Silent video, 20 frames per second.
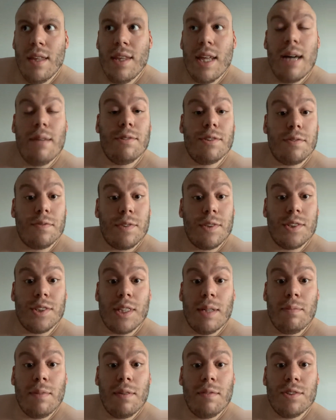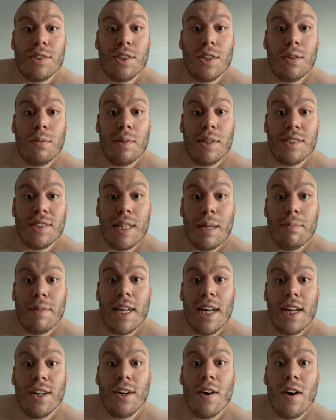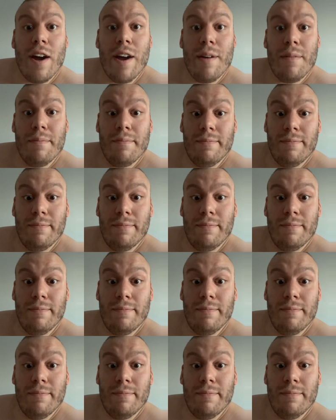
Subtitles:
was the first time I ever saw my stepdad cry.